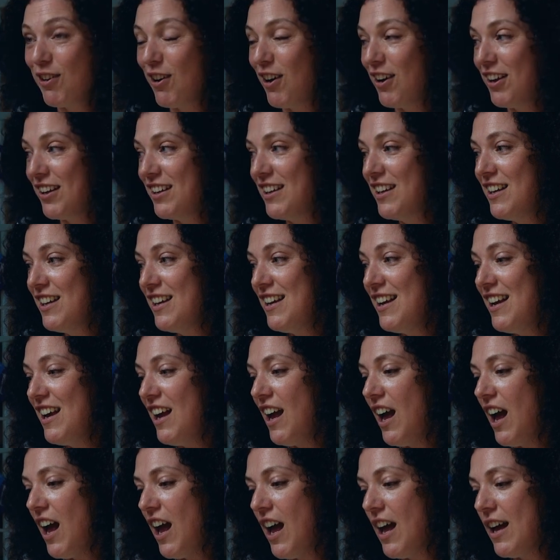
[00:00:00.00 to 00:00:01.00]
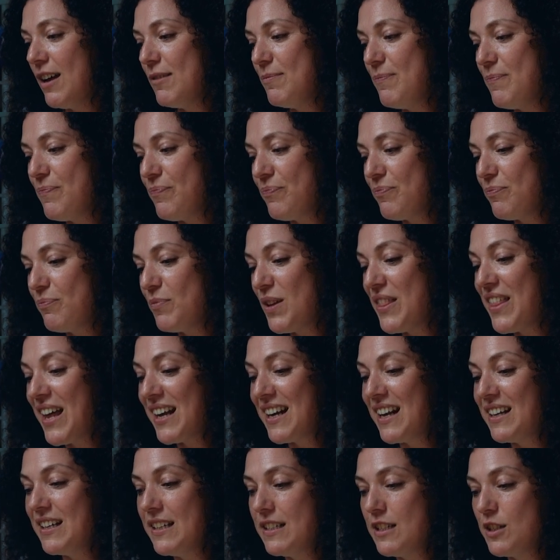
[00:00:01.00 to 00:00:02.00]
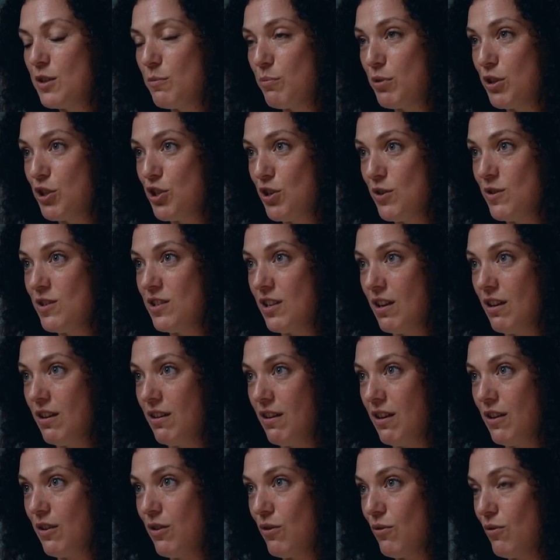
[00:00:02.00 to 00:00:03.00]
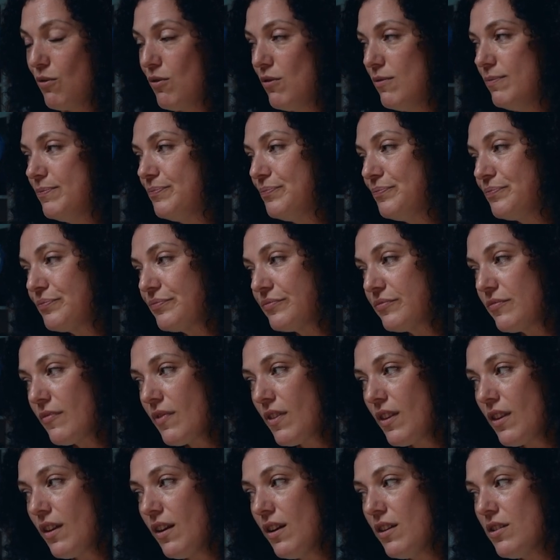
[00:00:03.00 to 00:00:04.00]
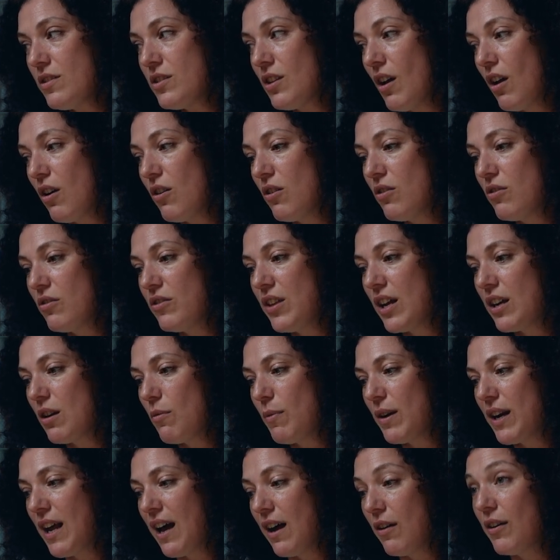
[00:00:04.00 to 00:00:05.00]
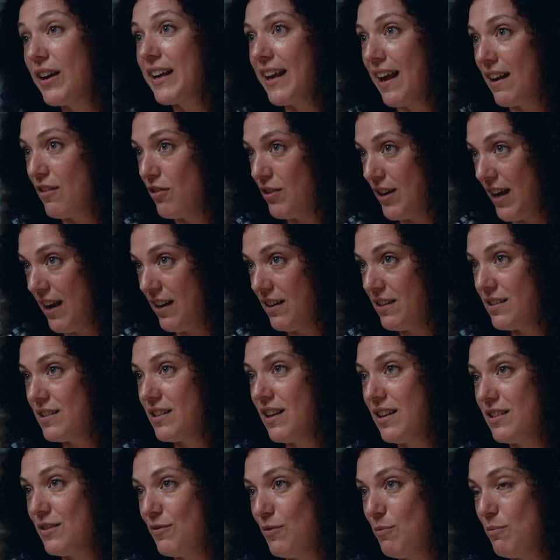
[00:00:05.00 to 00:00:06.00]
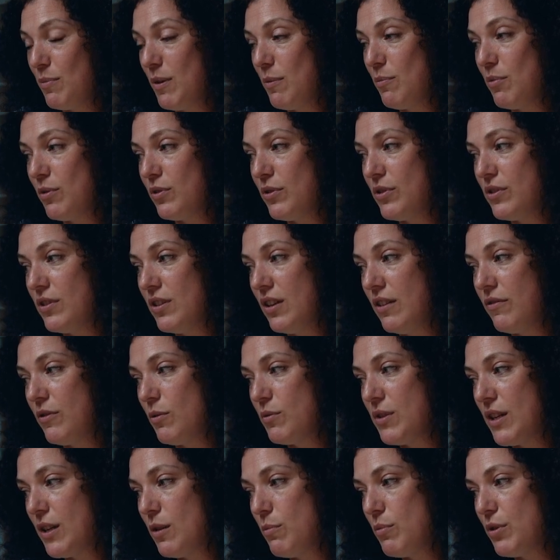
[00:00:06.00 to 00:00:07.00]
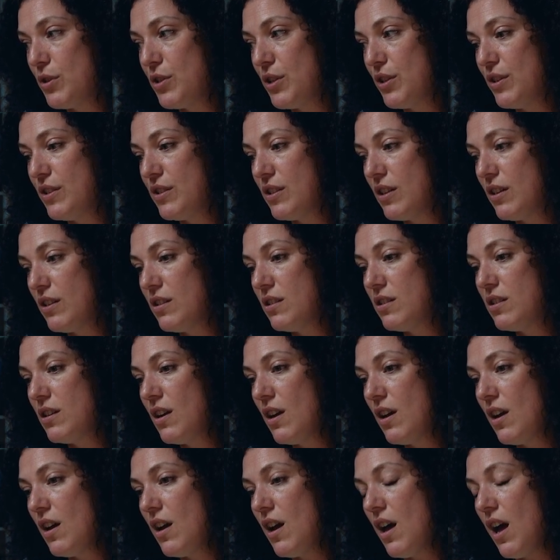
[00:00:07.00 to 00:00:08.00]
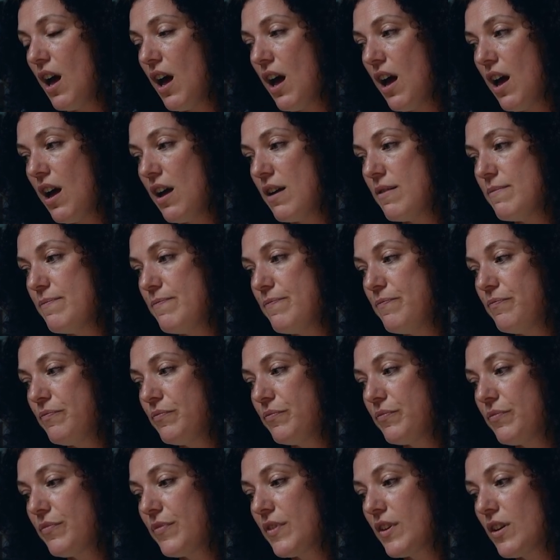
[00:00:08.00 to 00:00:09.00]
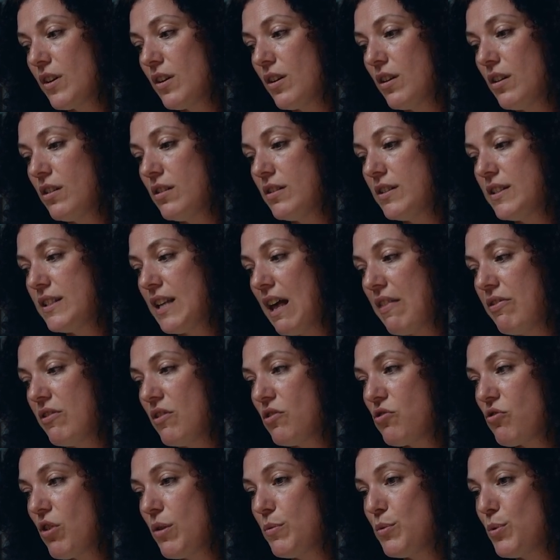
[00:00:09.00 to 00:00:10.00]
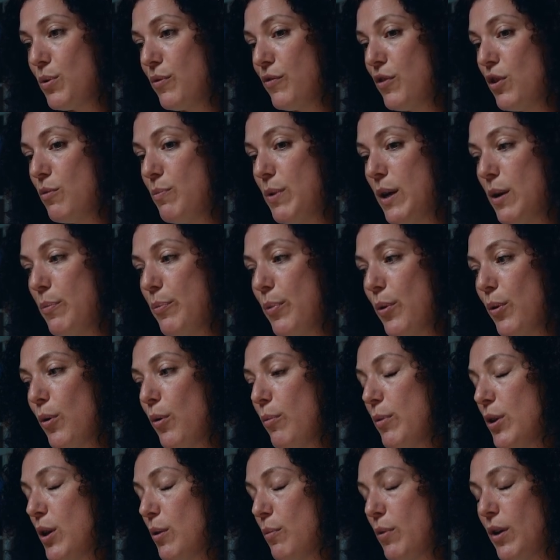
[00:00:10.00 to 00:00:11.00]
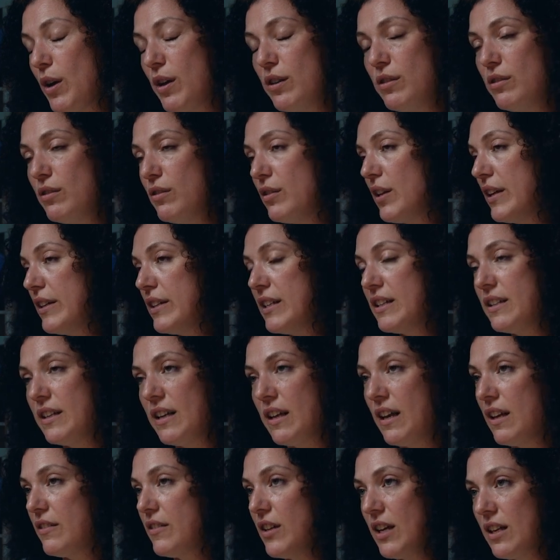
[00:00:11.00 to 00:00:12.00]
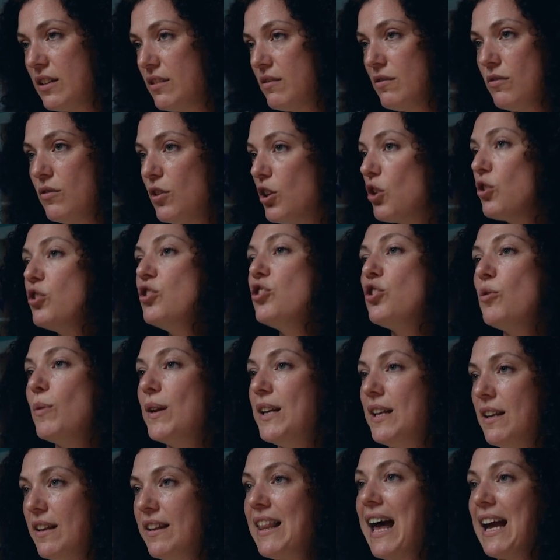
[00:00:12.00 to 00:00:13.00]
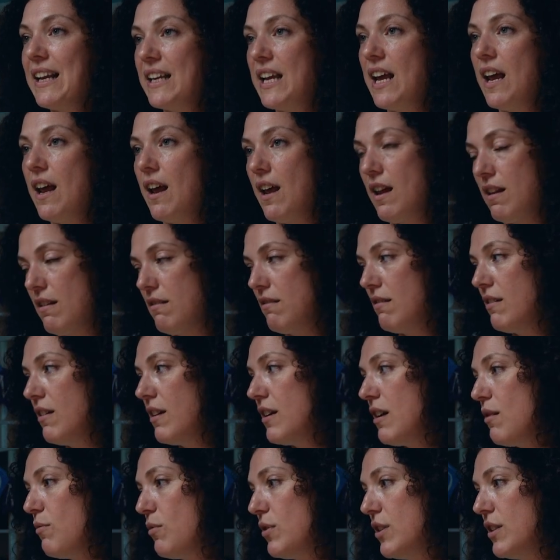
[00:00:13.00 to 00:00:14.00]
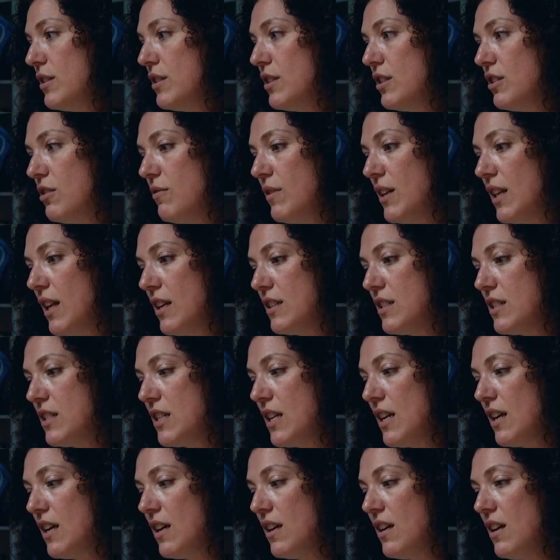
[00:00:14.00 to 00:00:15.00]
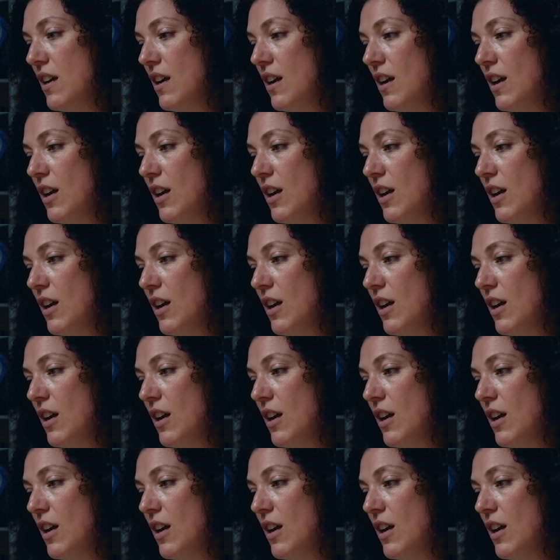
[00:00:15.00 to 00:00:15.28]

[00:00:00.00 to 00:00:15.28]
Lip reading: fine. But then I needed a producer, I thought. So then I went out again on X, asked people if there was any producers. Sent the script to a few people, but they couldn't do it that year, and I wanted to do it last year.